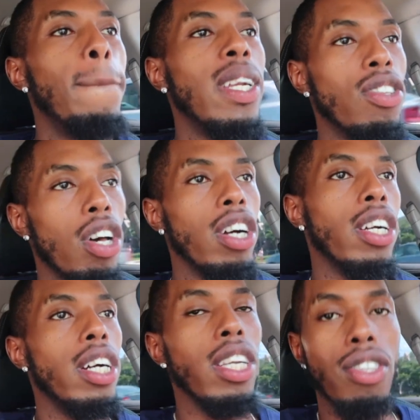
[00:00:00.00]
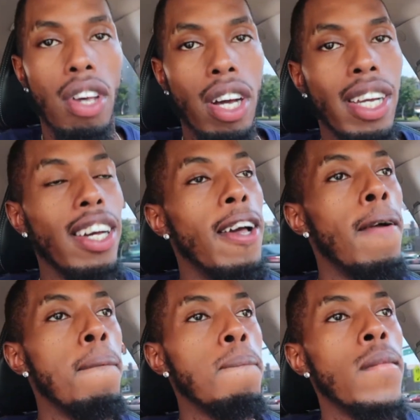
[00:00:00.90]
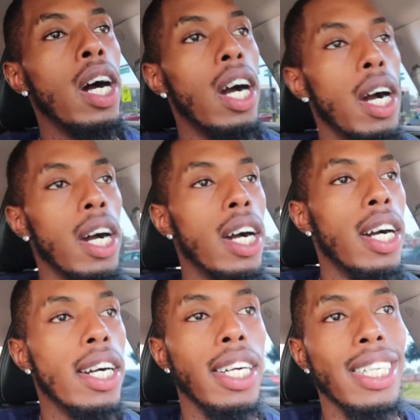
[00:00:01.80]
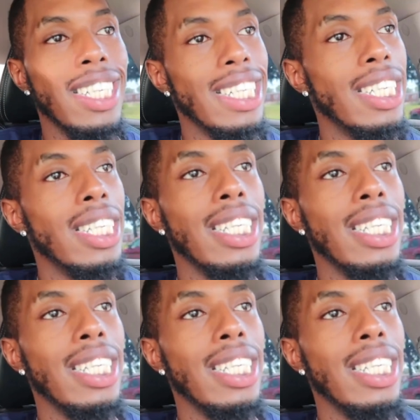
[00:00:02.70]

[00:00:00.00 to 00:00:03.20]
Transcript: But it's all good. It's all good. Uh,